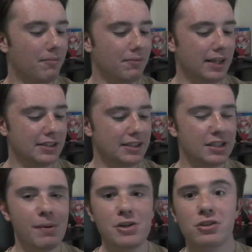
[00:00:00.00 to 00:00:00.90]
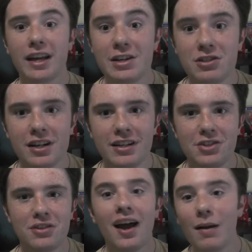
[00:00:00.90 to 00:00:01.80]
It's the Special Agent
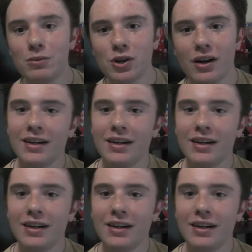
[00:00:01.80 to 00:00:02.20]
Edition. I'm sorry,